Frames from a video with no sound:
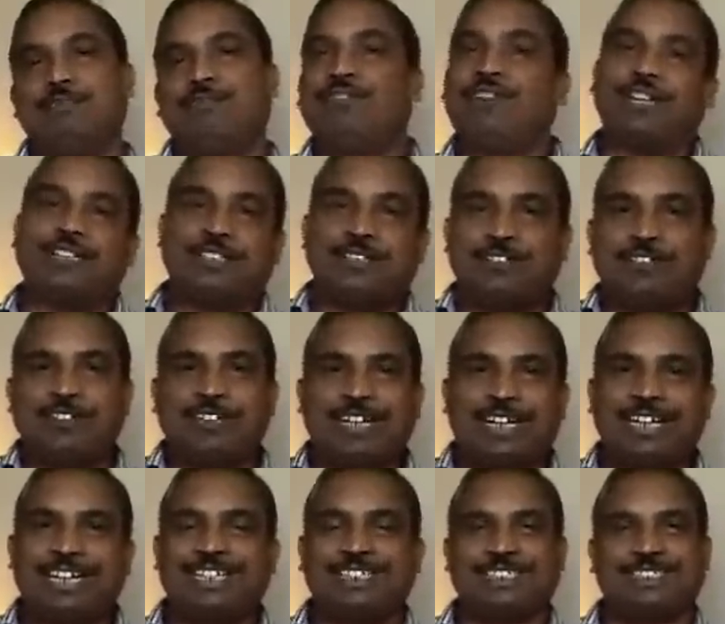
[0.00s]
Father
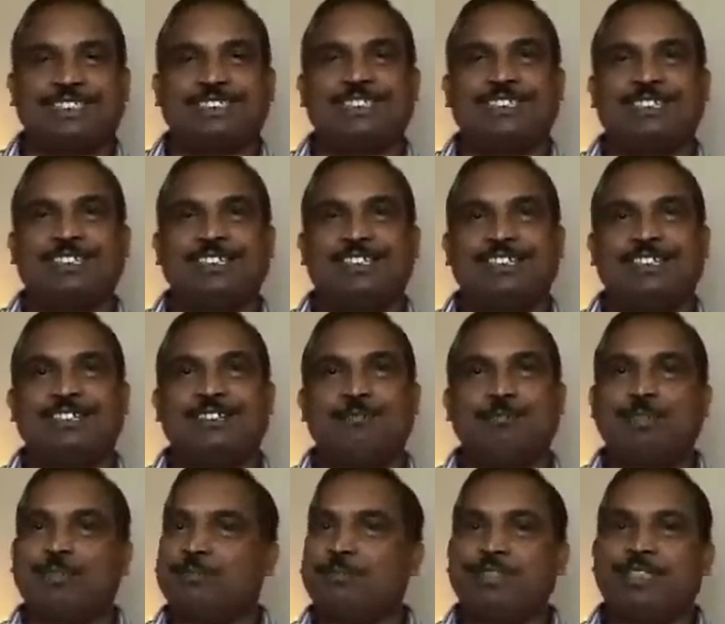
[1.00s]
contradicts,
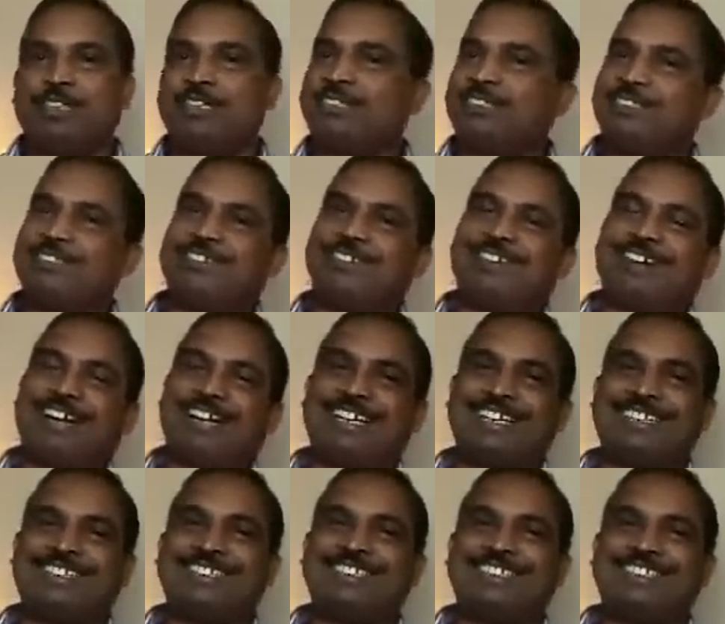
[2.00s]
but mother doesn't
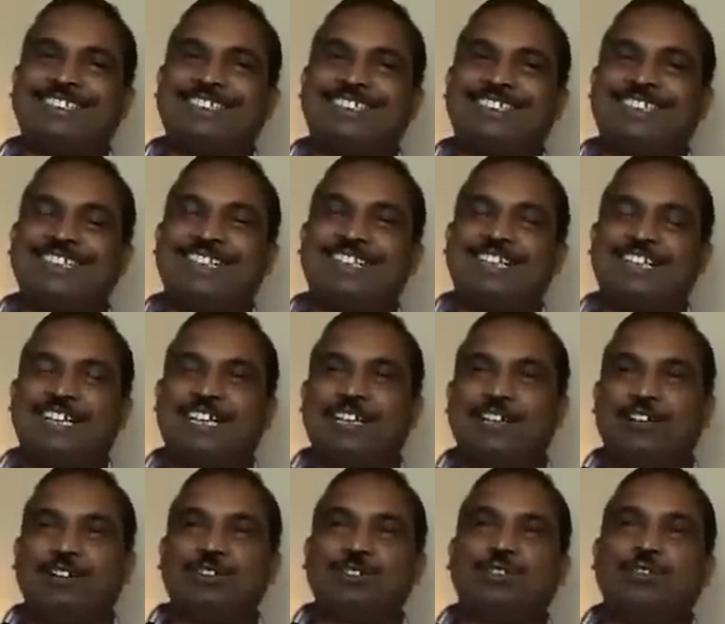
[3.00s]
contradict.
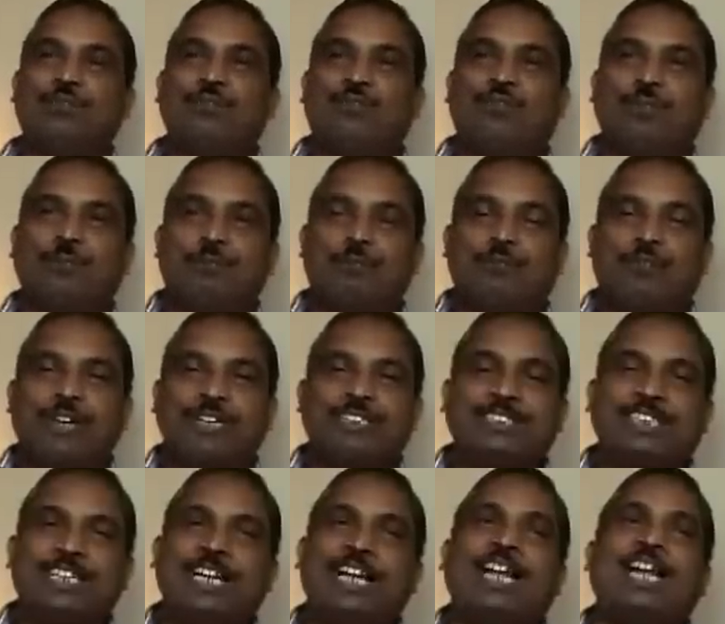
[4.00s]
So
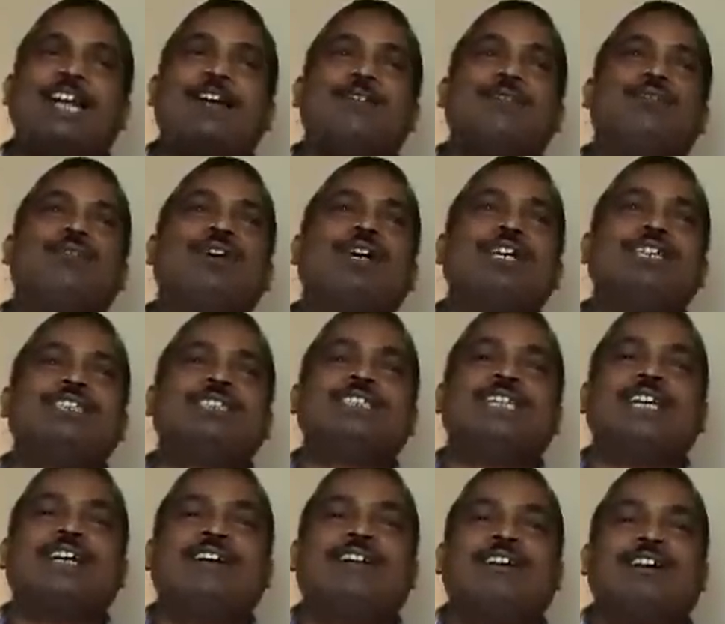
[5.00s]
pulsatilla
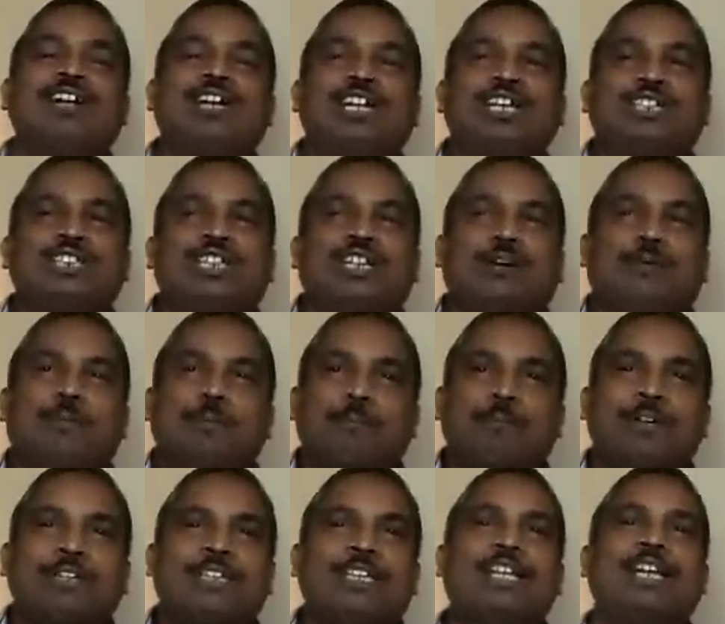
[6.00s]
wants a condition of
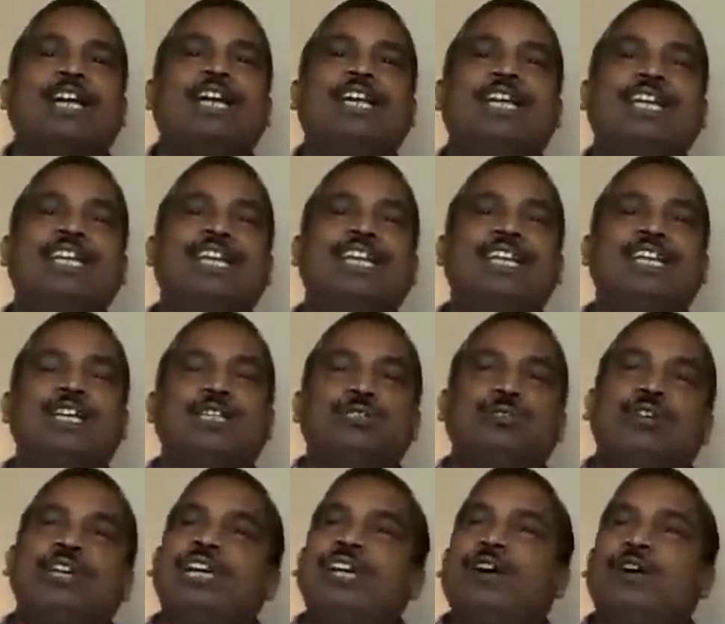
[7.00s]
motherly.
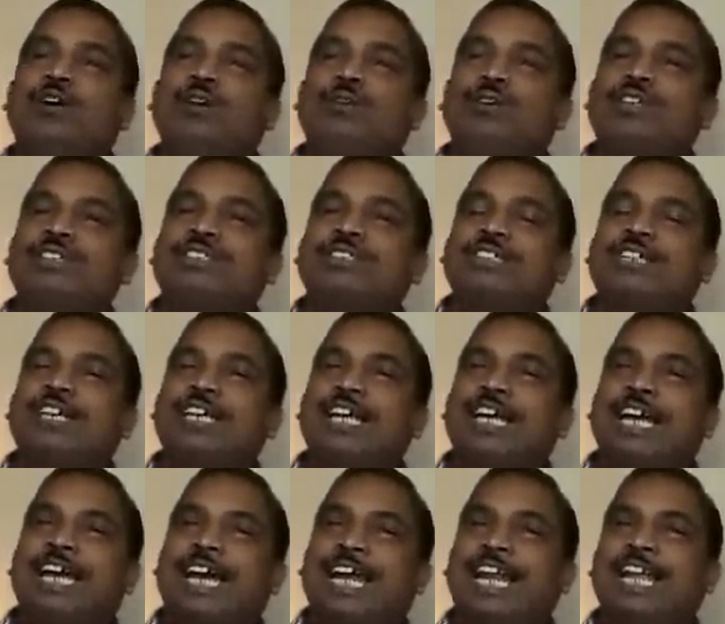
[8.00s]
So he always
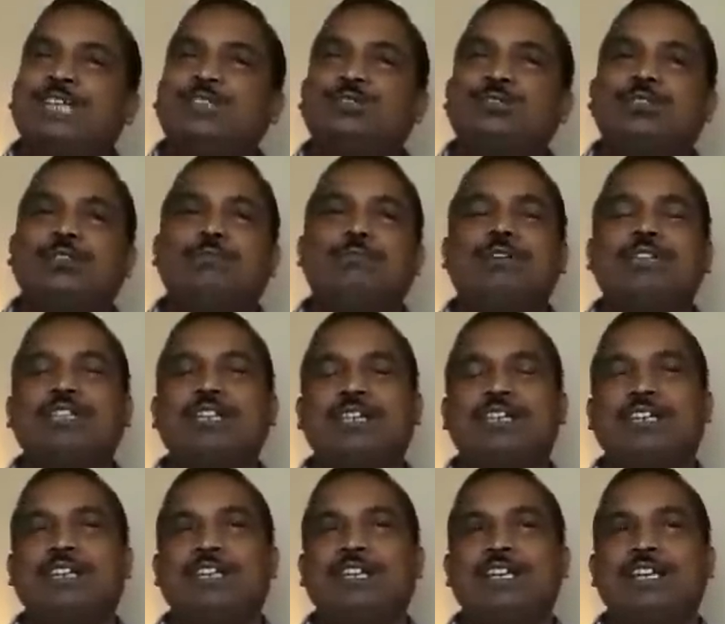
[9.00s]
clings to the mother.
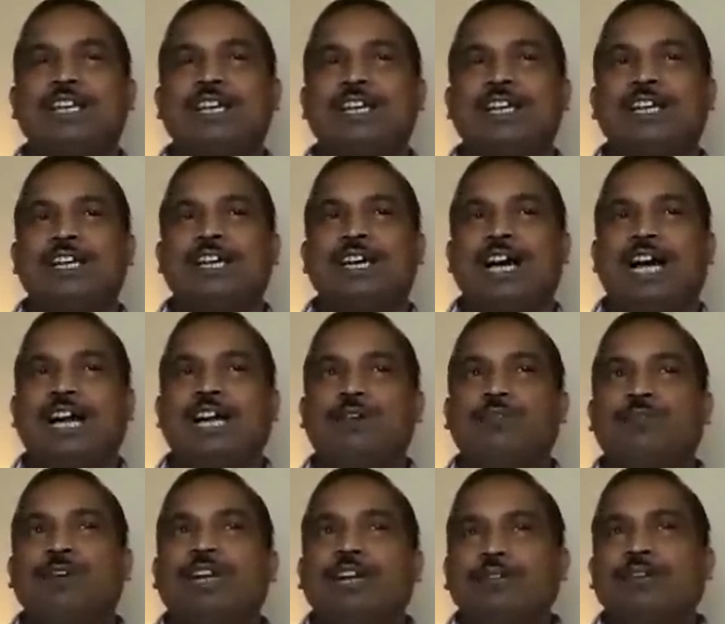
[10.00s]

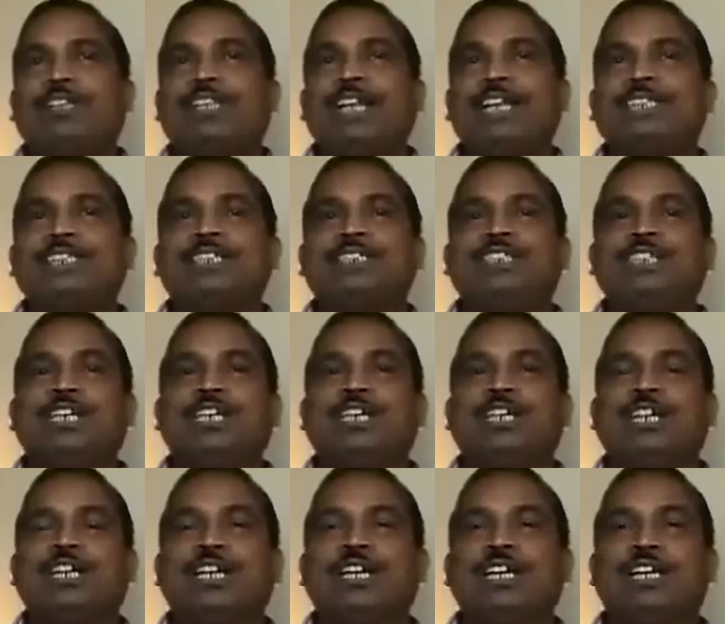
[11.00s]
And whenever there is a
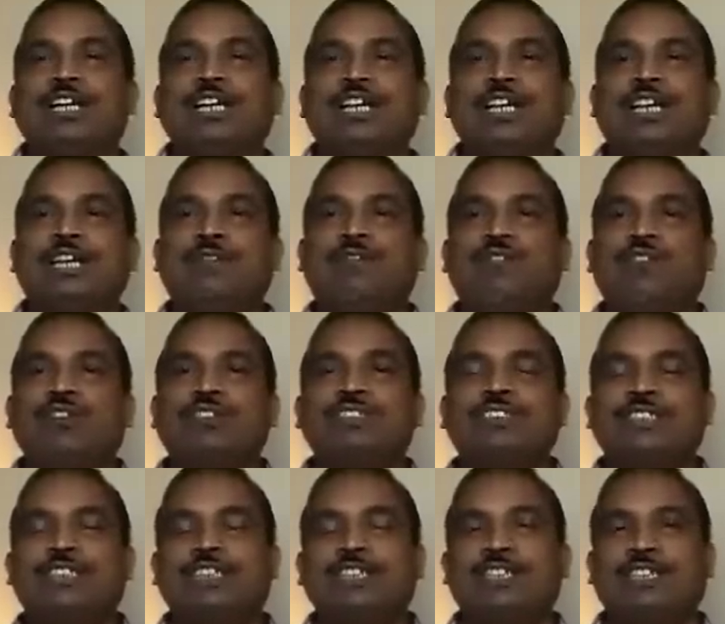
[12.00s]
jerk, he falls
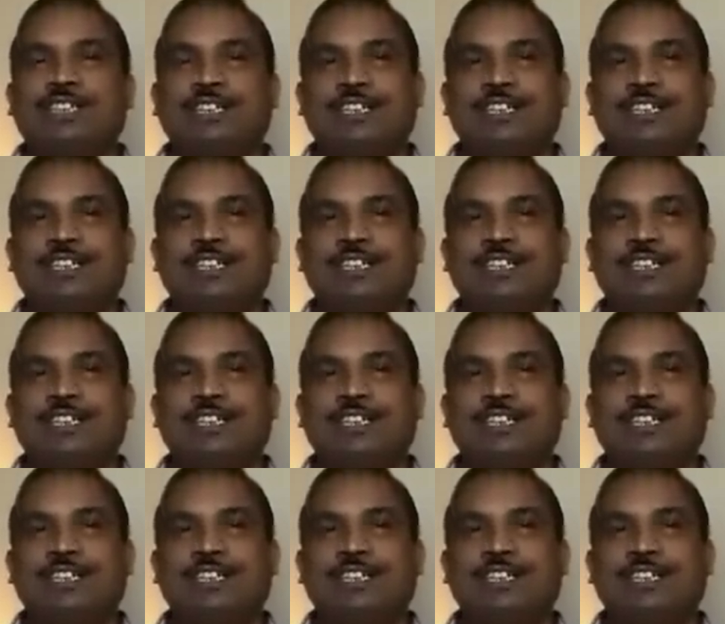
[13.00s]
sick.